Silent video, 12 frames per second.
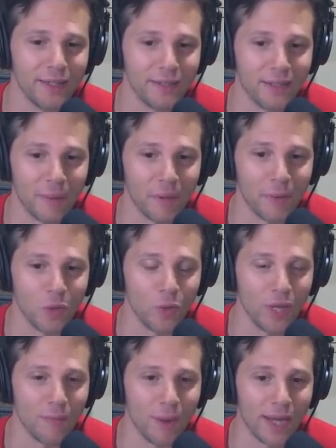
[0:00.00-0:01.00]
W W
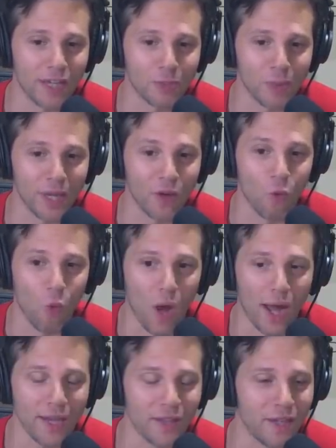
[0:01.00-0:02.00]
E by explaining
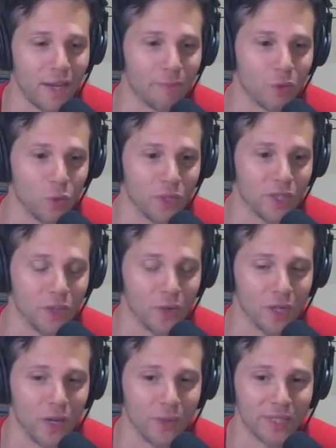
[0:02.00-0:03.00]
why the number was so low.